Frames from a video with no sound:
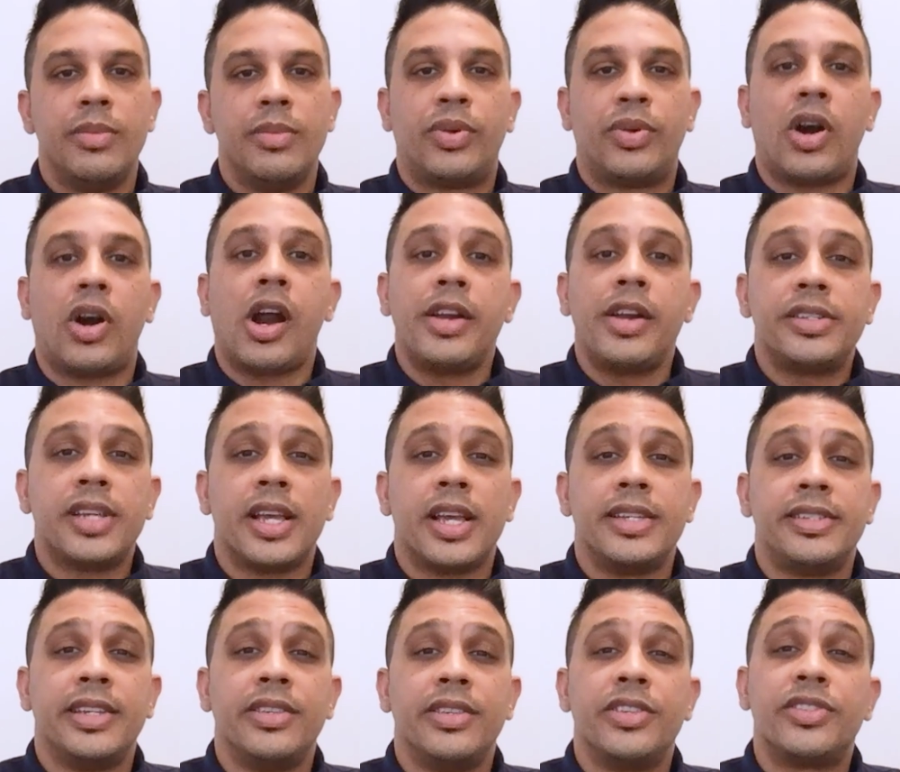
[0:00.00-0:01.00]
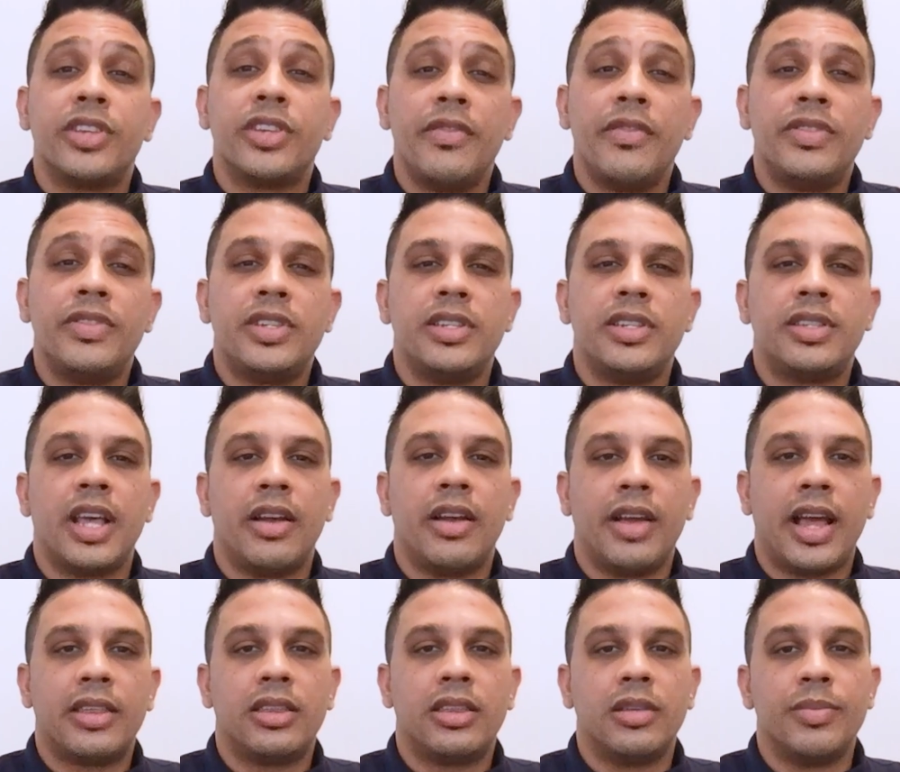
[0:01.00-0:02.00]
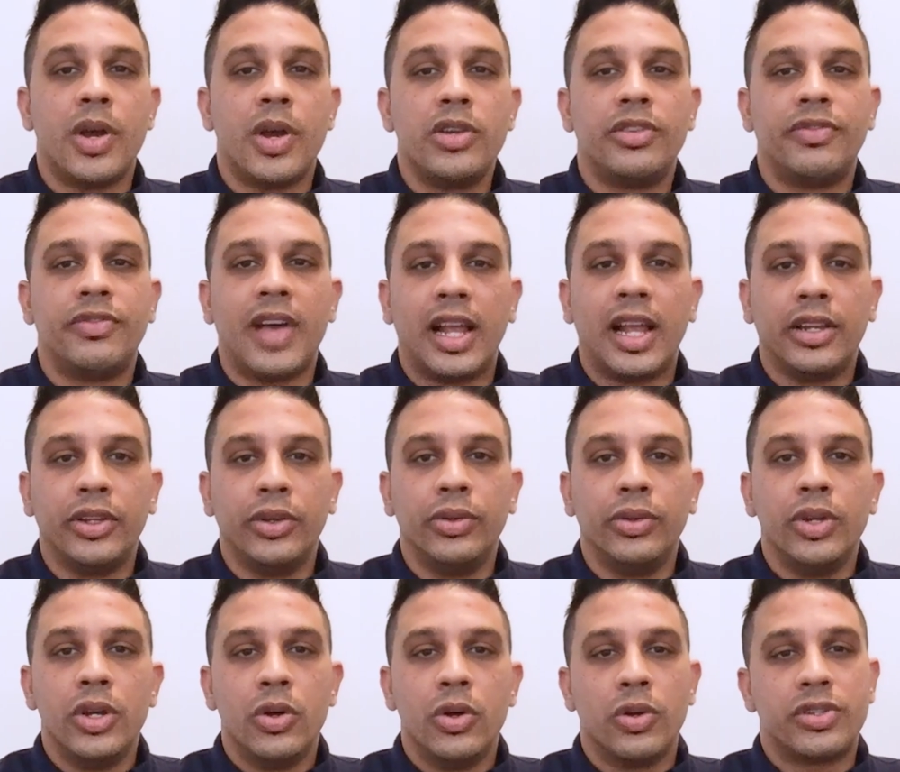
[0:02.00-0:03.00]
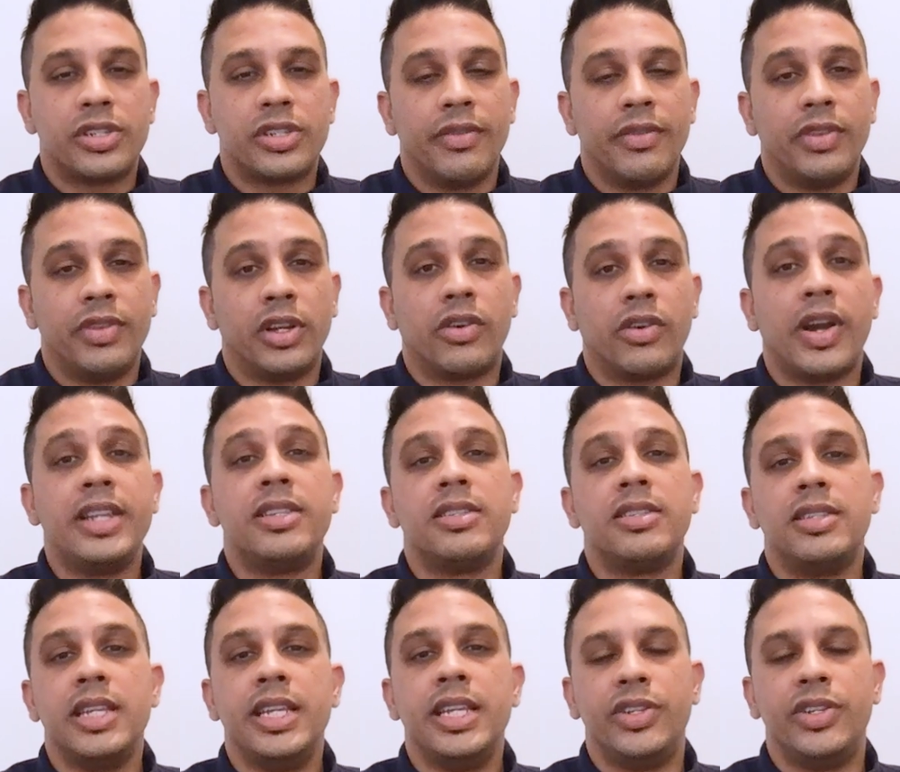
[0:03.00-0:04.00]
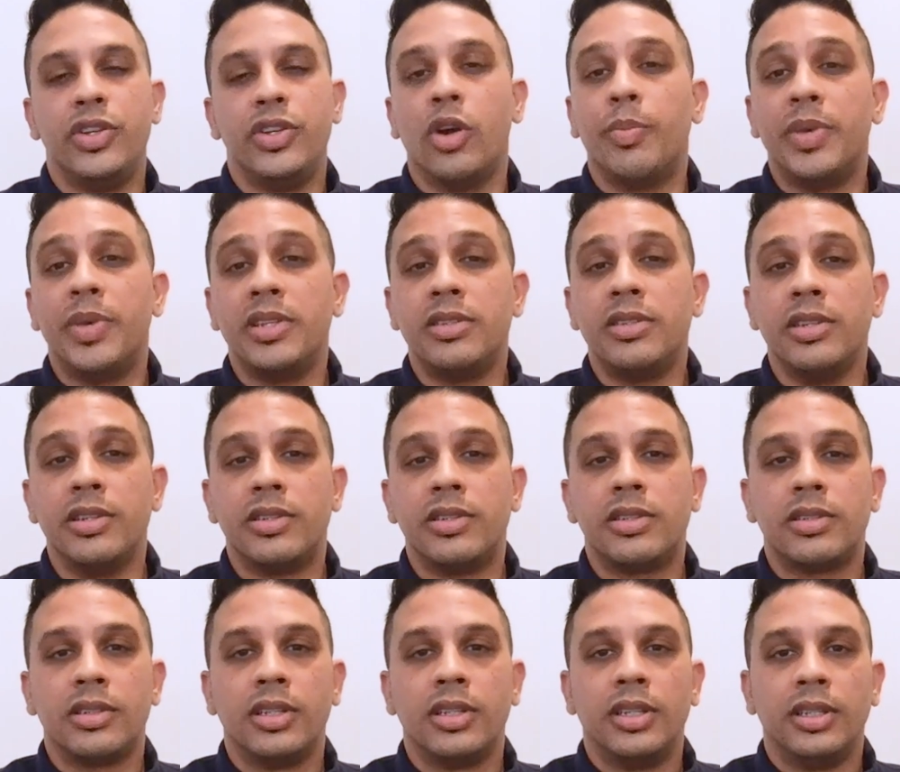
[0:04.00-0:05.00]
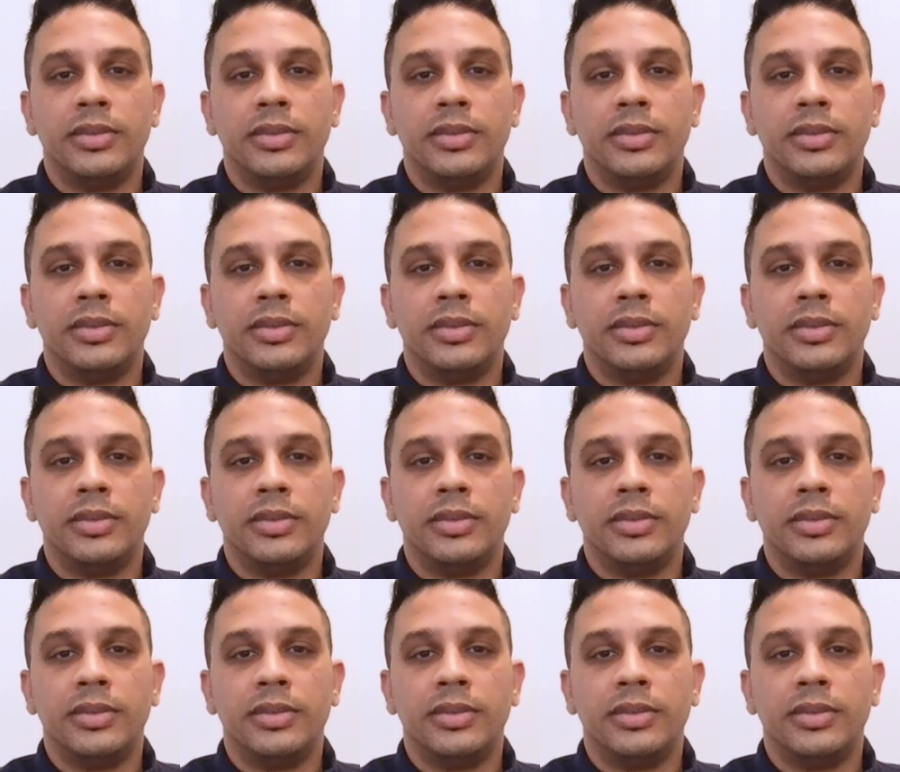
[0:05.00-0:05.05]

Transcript: prioritizing the services that add the most value or serve the greatest need to your business.